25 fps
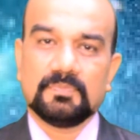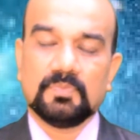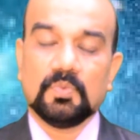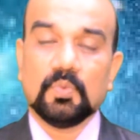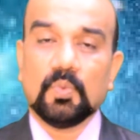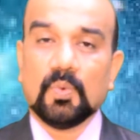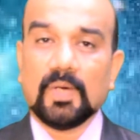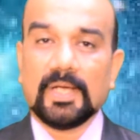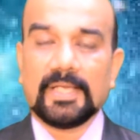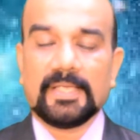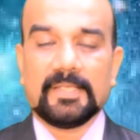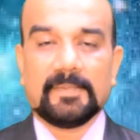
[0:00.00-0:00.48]

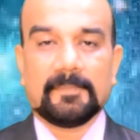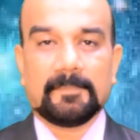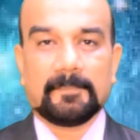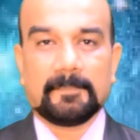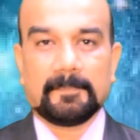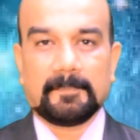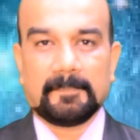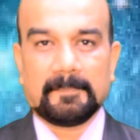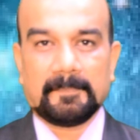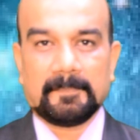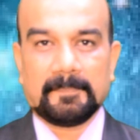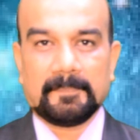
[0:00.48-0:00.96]
Why?
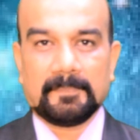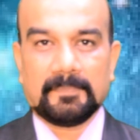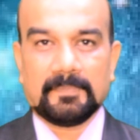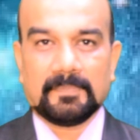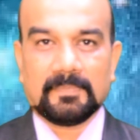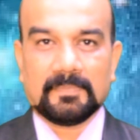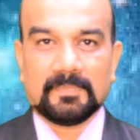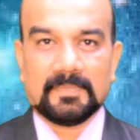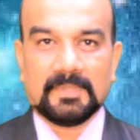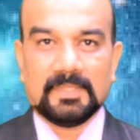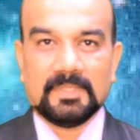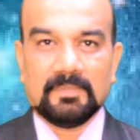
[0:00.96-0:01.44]

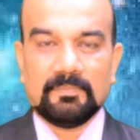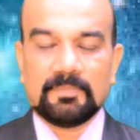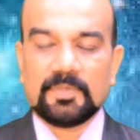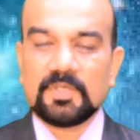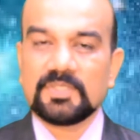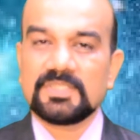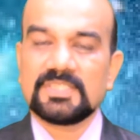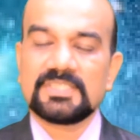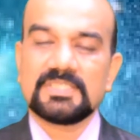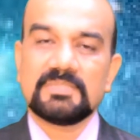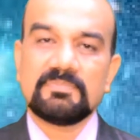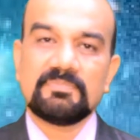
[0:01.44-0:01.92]

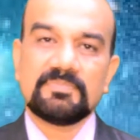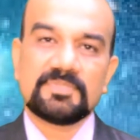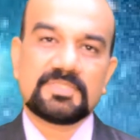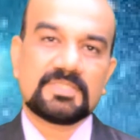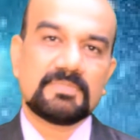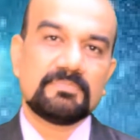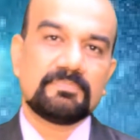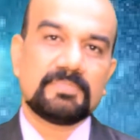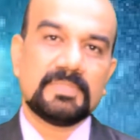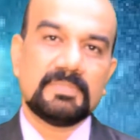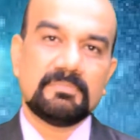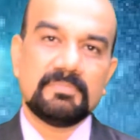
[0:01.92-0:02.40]
Because there's a
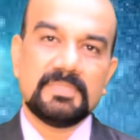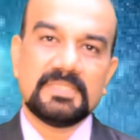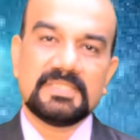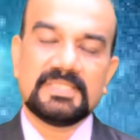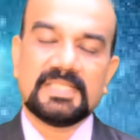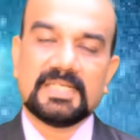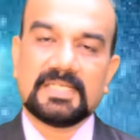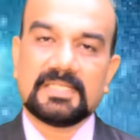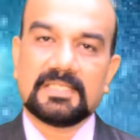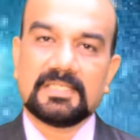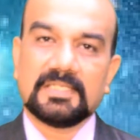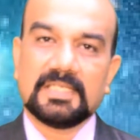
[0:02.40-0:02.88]
simple myth
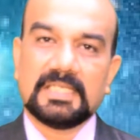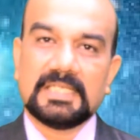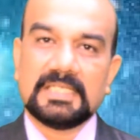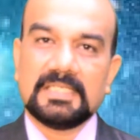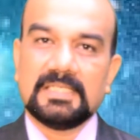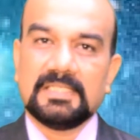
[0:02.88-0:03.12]
that